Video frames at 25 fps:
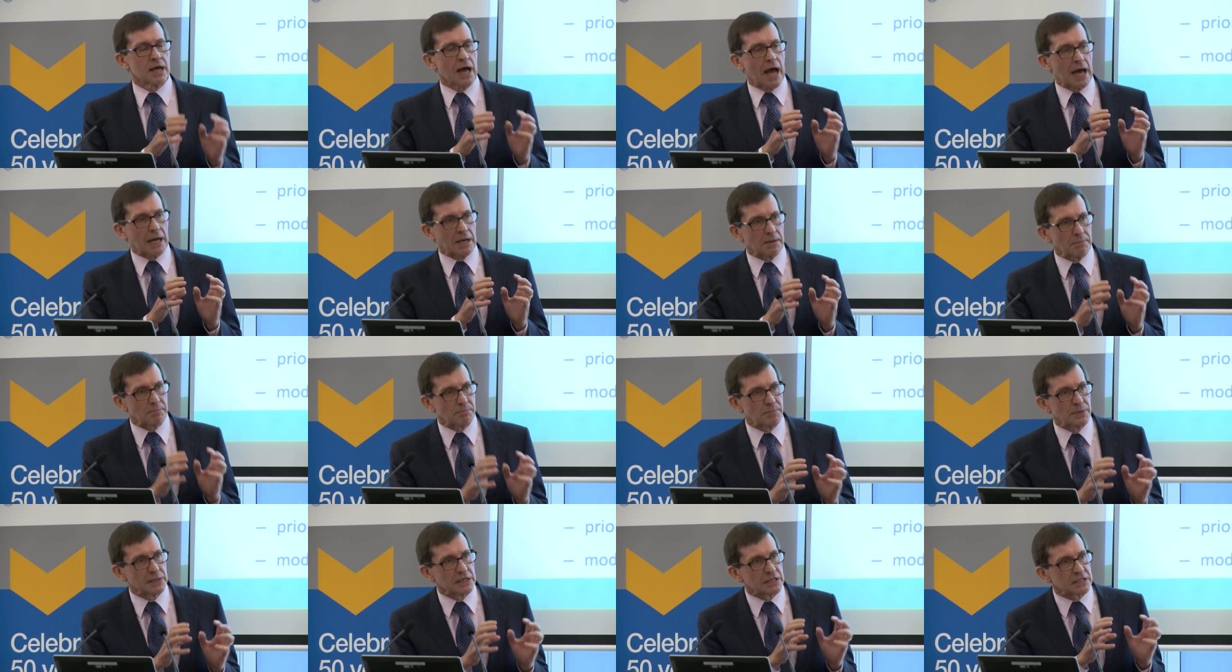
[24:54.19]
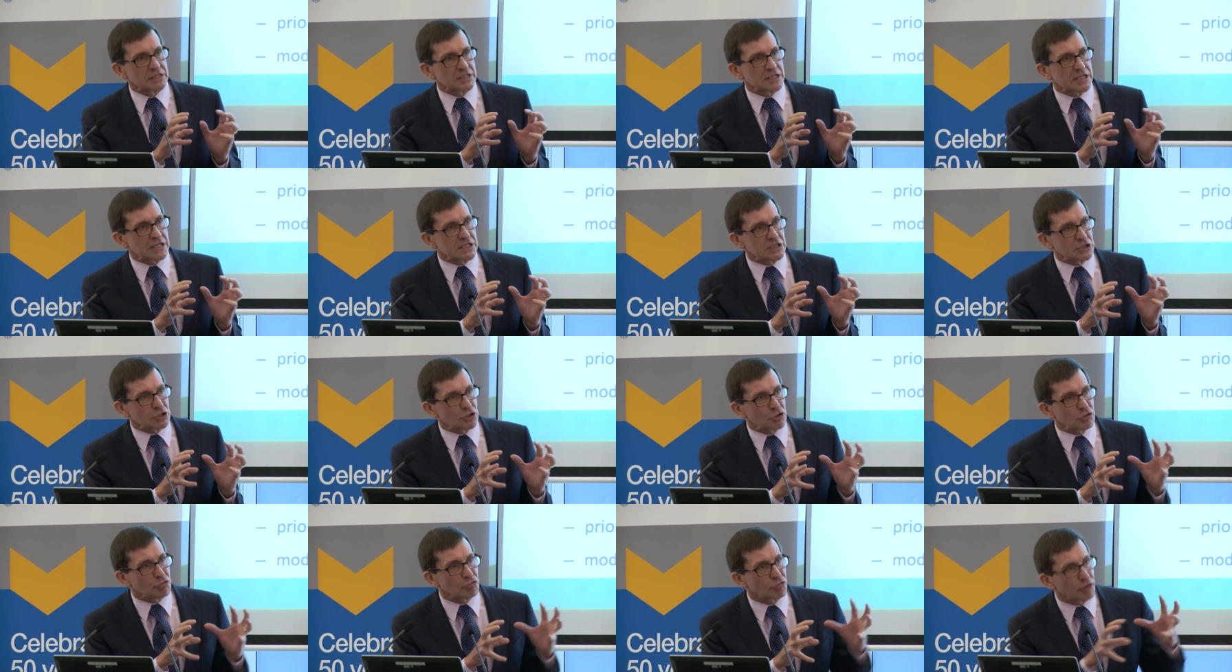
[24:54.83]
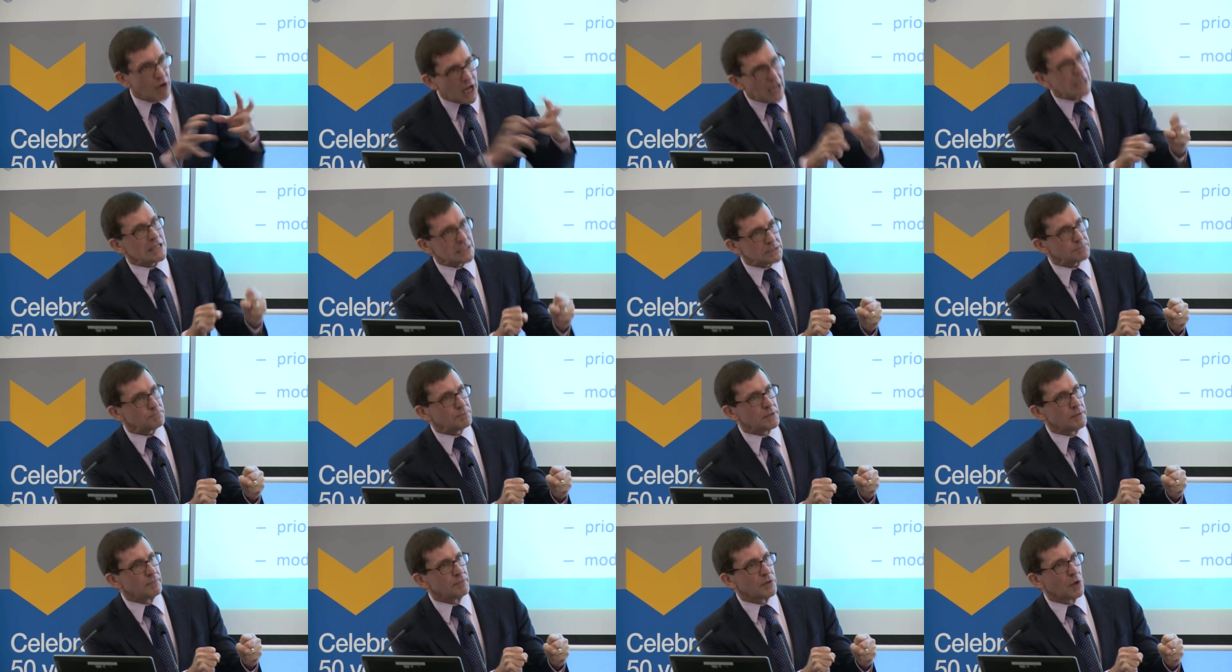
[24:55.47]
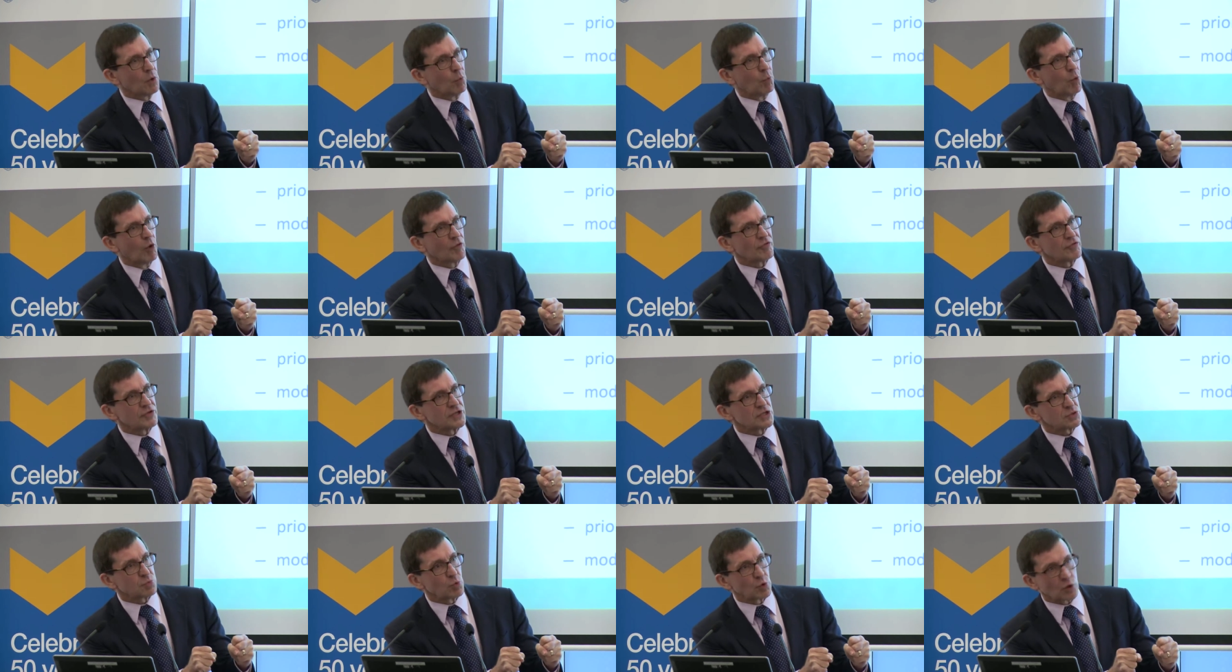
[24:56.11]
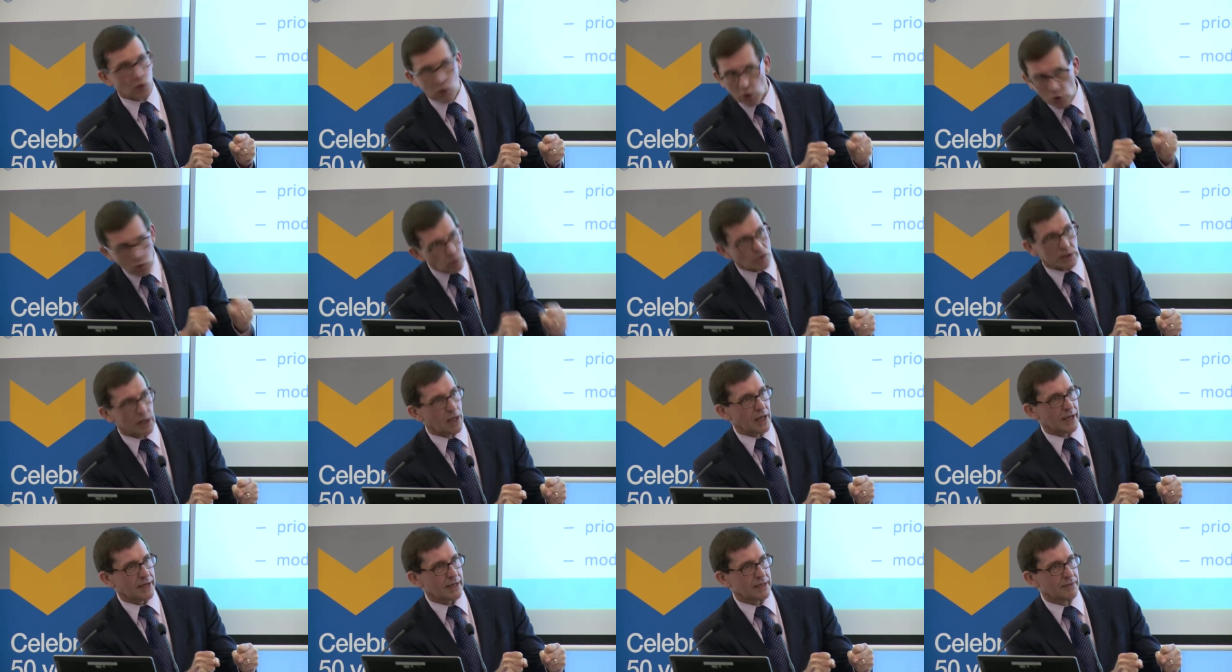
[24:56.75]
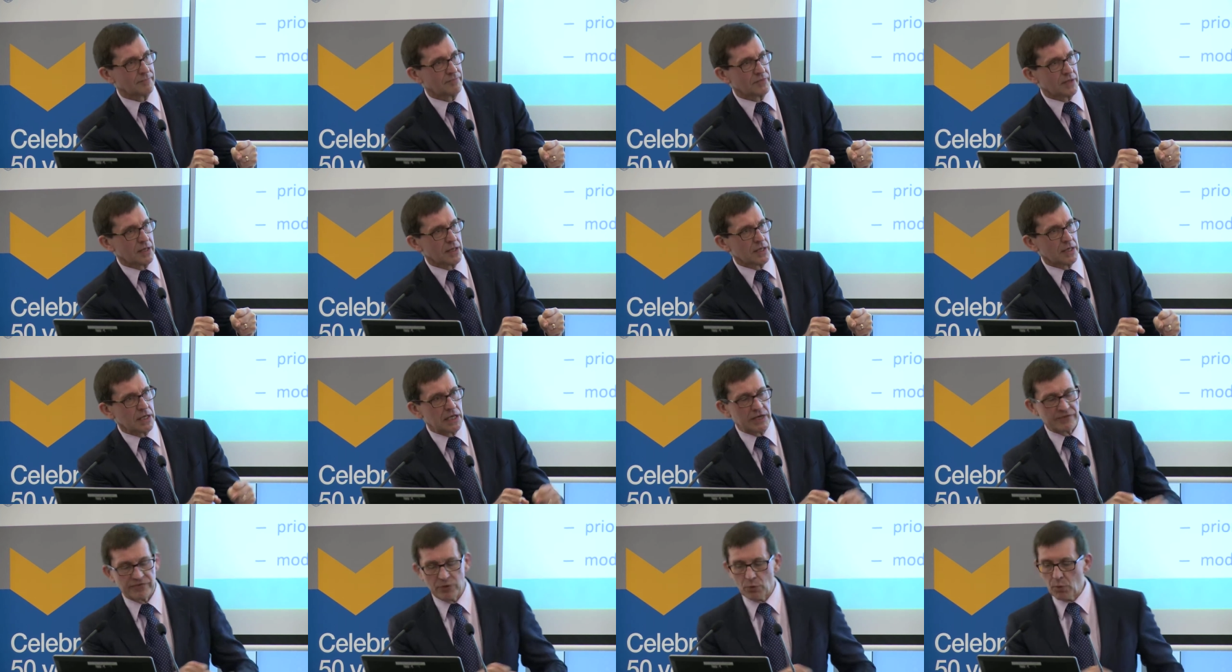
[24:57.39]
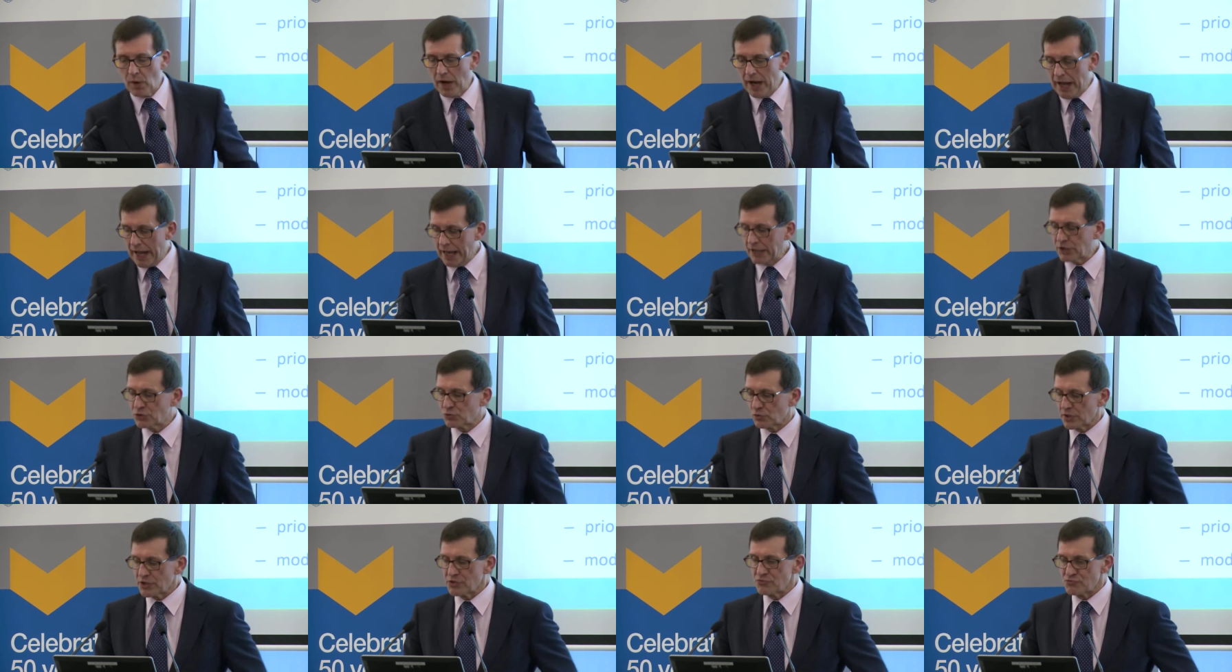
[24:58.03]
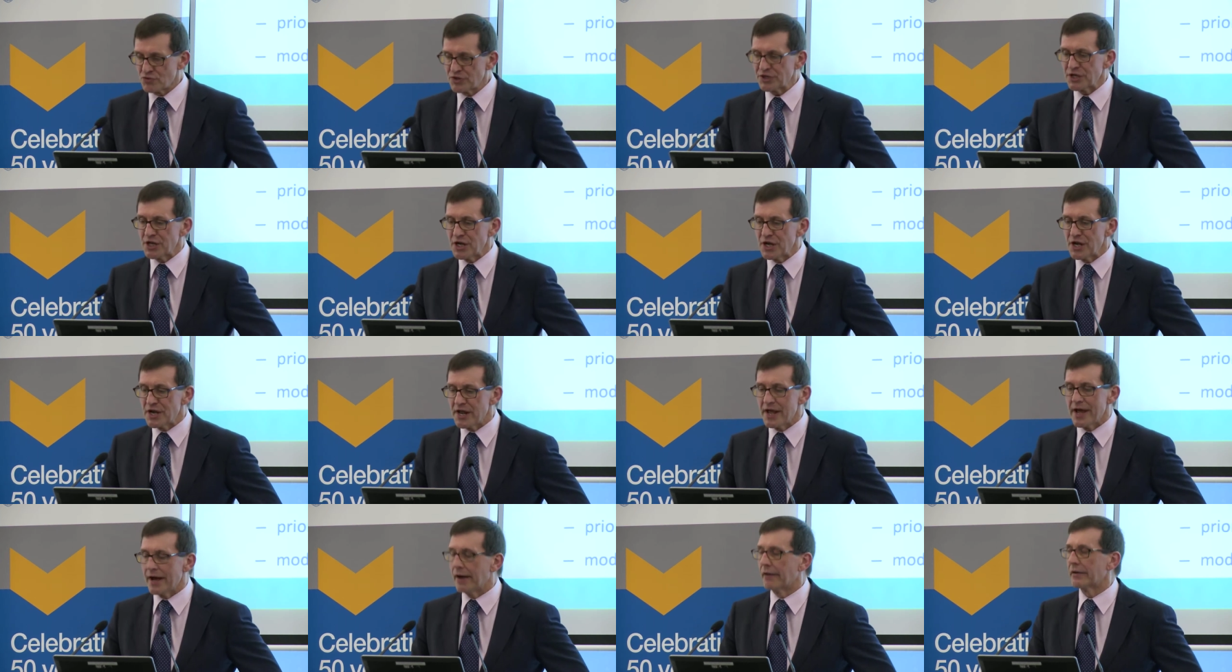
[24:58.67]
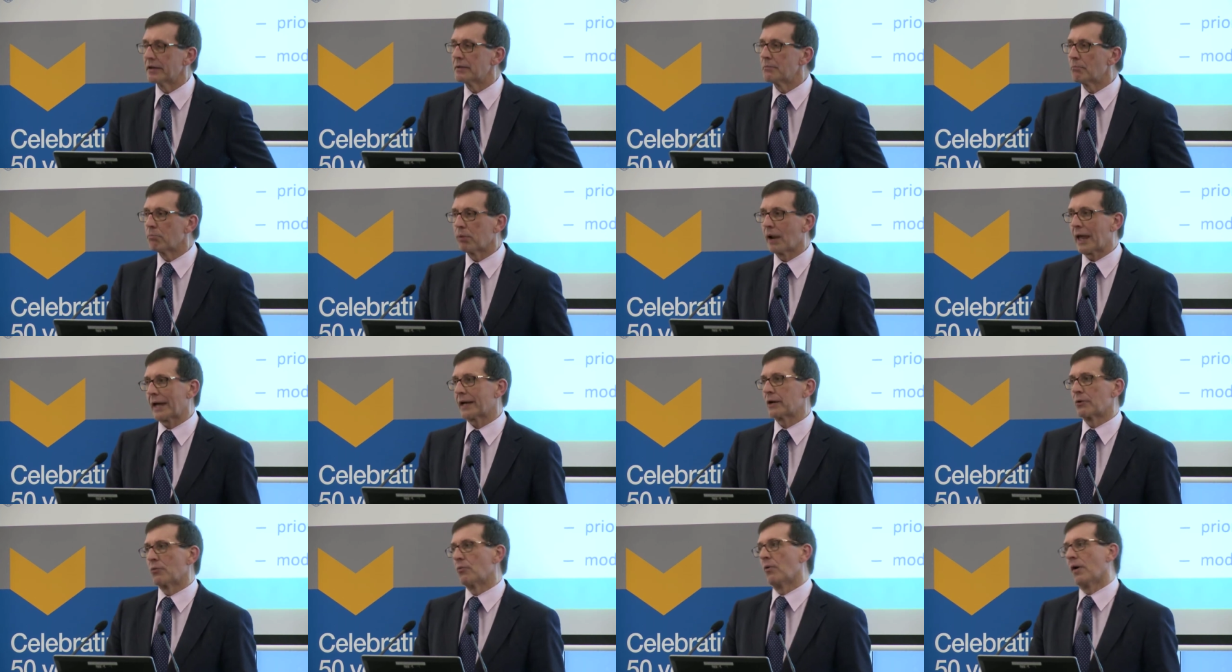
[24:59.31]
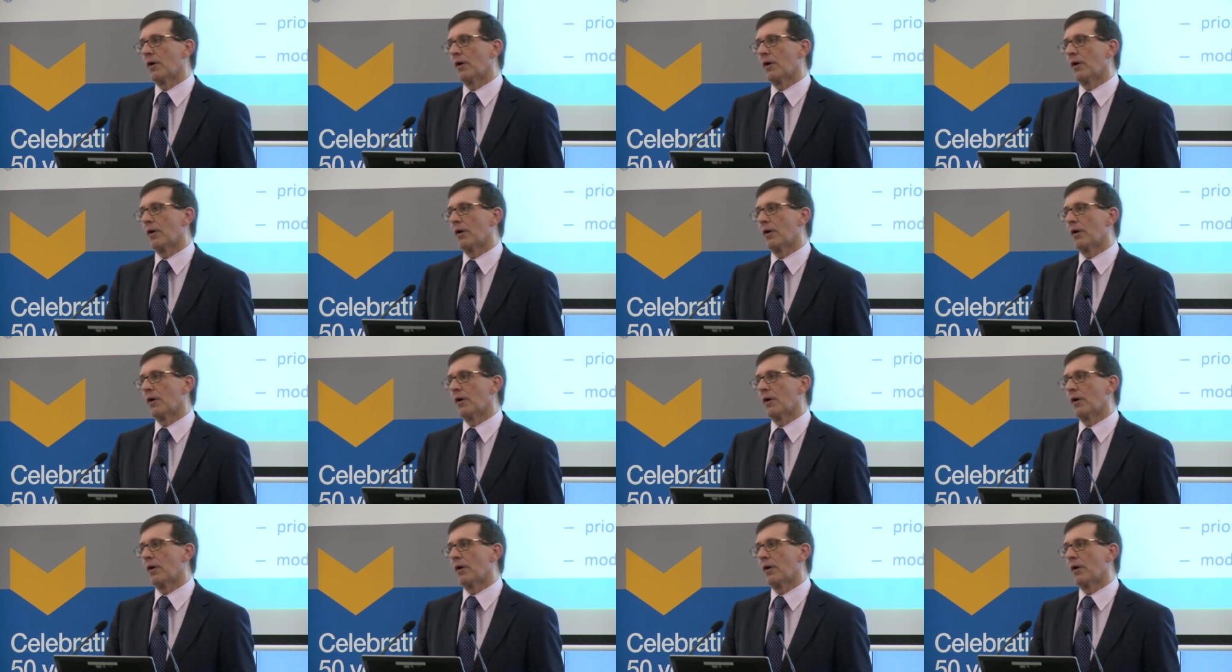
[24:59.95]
an ability to grasp what this would look like if it were actually written down in black and